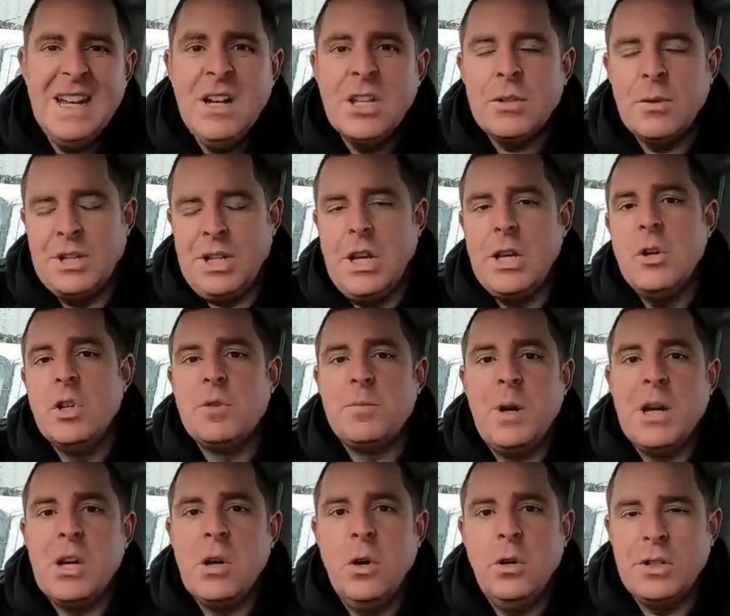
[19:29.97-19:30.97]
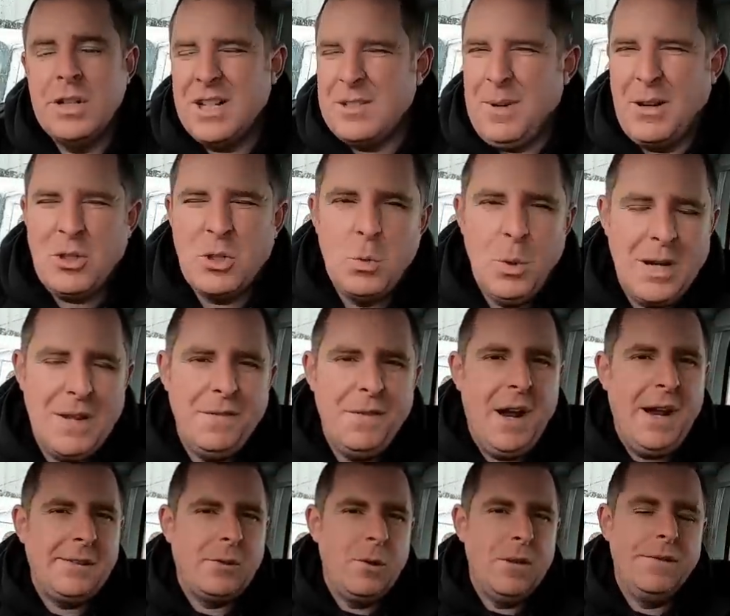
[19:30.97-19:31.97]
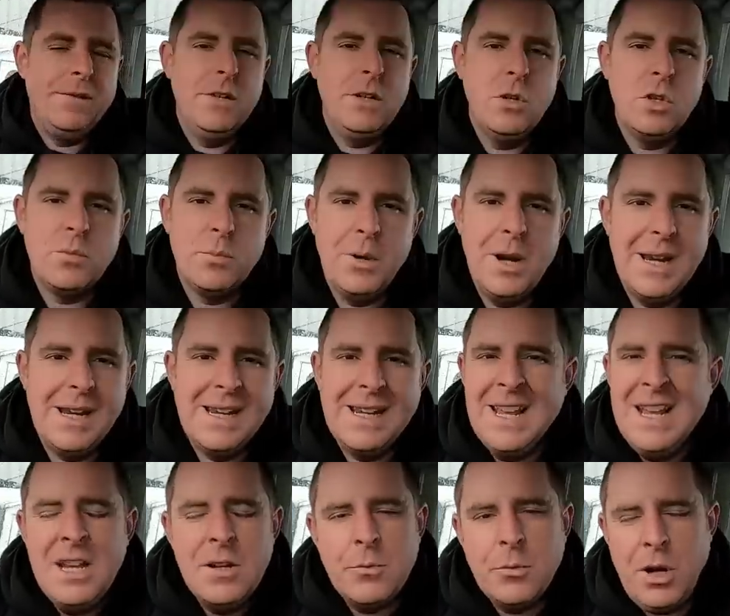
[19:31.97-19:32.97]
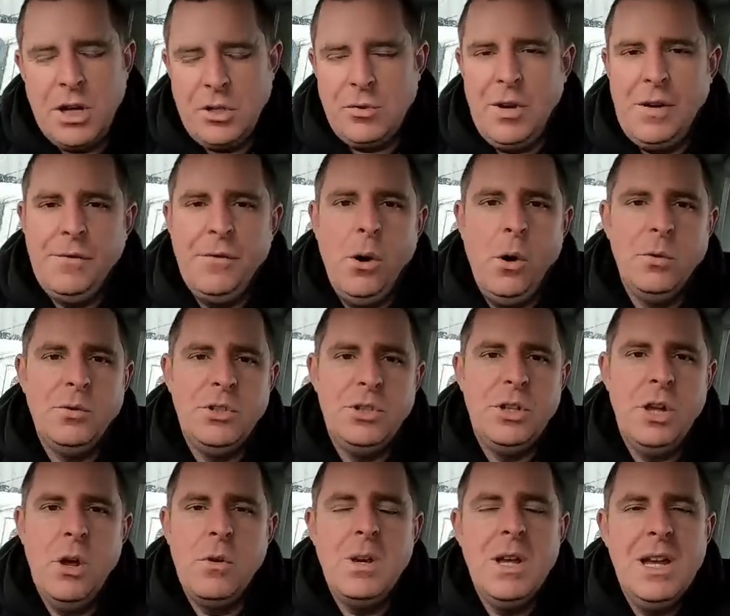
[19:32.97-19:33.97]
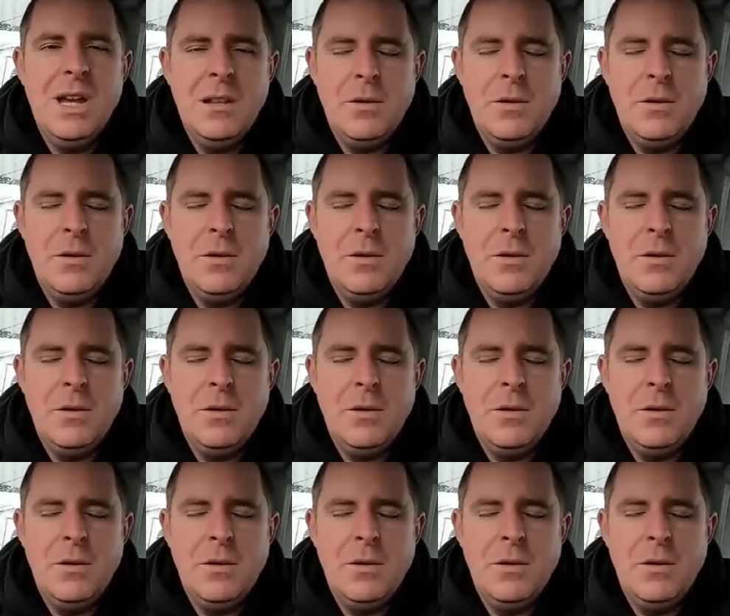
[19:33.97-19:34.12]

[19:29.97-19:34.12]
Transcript: So I say, new spring order, that's about 25 quid for a new spring. Quite straightforward to do.